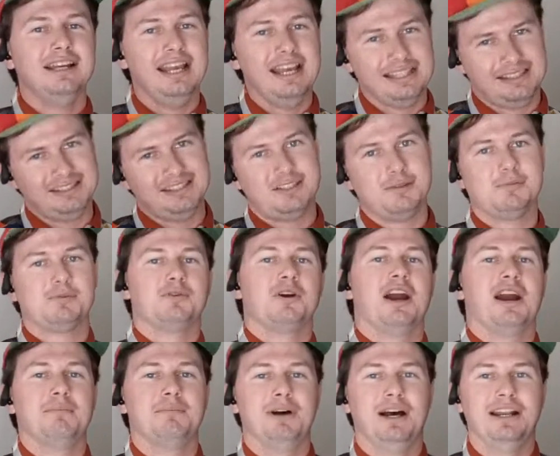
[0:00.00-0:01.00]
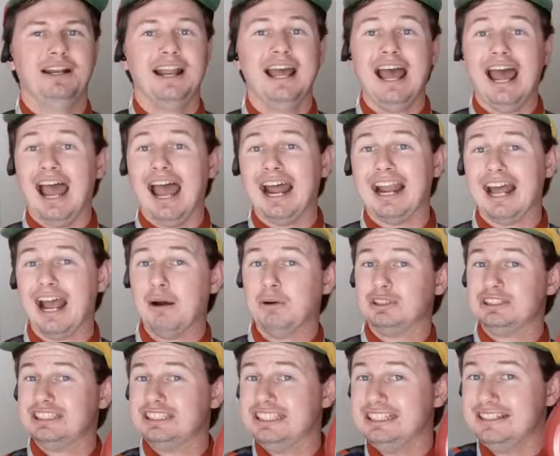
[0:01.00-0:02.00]
hit the subscribe button, and I will
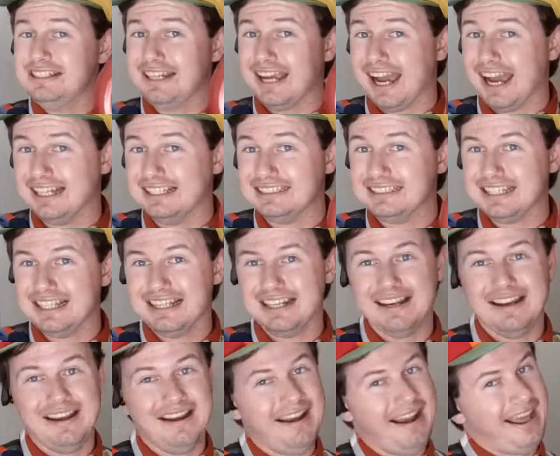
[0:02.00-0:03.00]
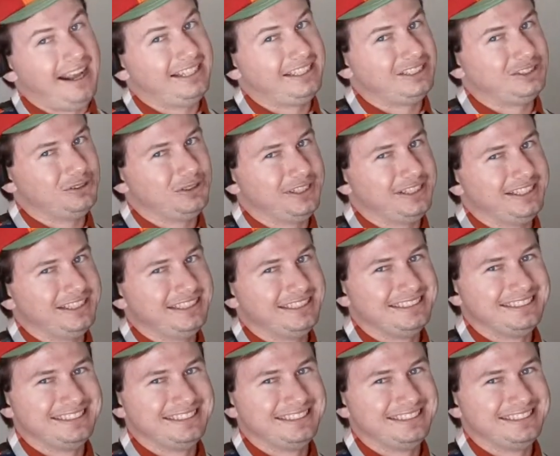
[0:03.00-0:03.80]
see you guys next week.